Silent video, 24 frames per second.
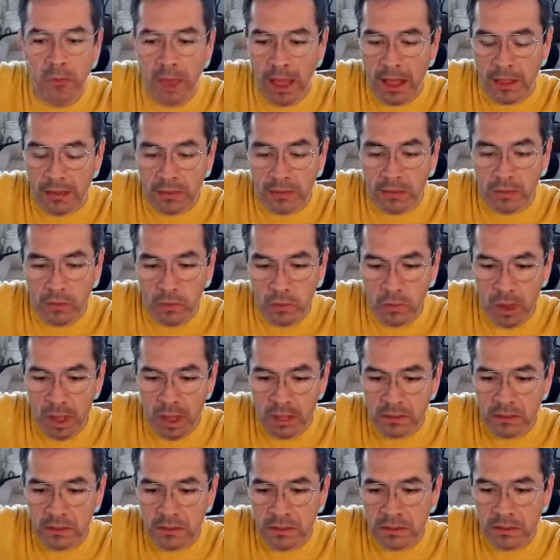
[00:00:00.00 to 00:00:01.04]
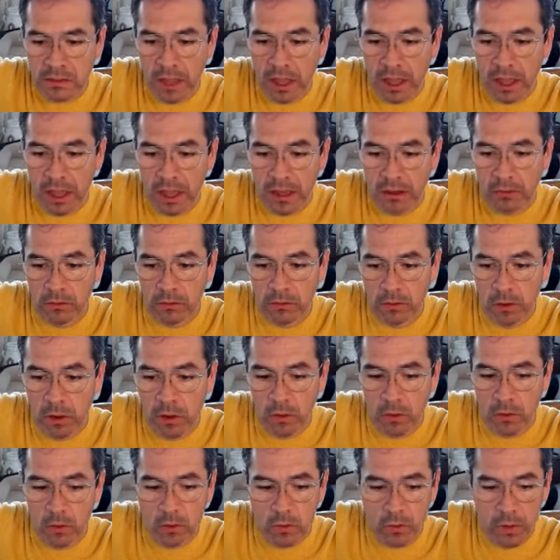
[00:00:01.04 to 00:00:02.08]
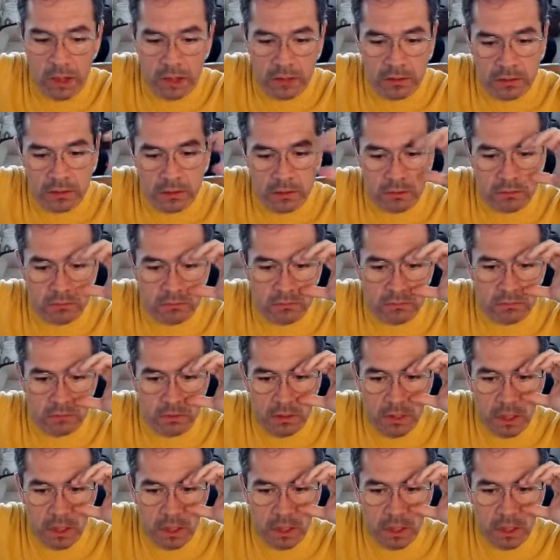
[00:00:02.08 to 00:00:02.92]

Who else? I don't know who else.